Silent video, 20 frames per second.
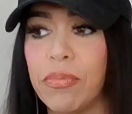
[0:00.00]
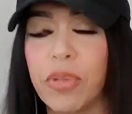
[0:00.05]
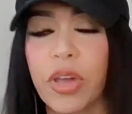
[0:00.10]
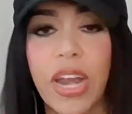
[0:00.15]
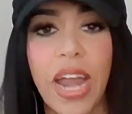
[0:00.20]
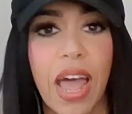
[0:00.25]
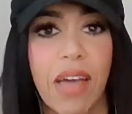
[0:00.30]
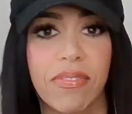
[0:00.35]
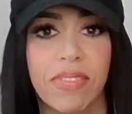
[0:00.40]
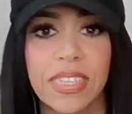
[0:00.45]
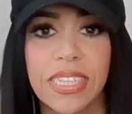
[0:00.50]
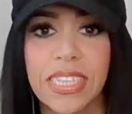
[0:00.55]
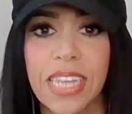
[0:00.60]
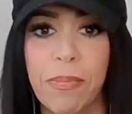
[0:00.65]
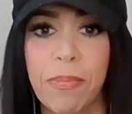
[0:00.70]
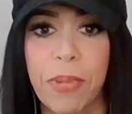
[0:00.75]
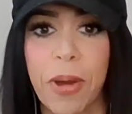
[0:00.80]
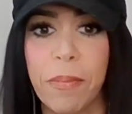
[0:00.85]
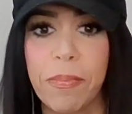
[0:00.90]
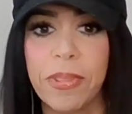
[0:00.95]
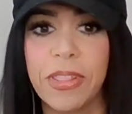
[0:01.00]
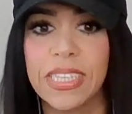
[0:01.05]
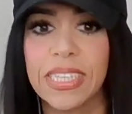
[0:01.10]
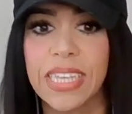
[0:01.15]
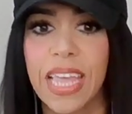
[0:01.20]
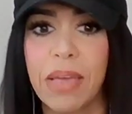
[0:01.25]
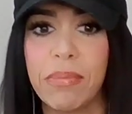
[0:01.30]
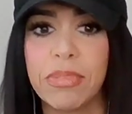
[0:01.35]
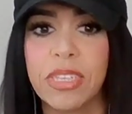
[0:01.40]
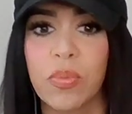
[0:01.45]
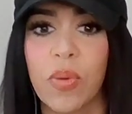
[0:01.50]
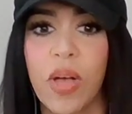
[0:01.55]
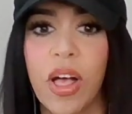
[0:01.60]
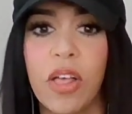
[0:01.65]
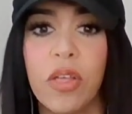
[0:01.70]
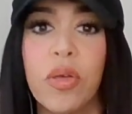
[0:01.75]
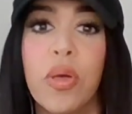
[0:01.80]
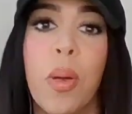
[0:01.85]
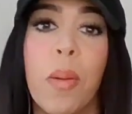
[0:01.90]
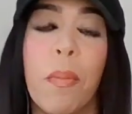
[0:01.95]
have to step it up in this game as
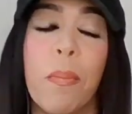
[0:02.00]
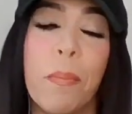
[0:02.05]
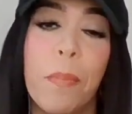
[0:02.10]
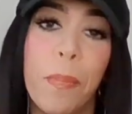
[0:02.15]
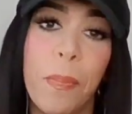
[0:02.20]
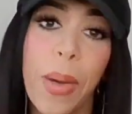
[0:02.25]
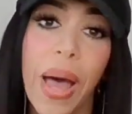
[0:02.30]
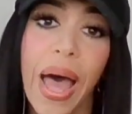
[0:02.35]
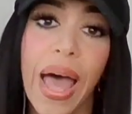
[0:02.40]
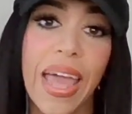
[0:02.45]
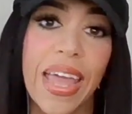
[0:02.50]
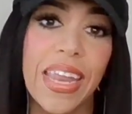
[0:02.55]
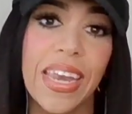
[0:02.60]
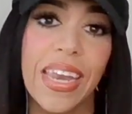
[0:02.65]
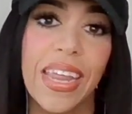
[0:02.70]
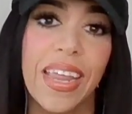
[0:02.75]
well. But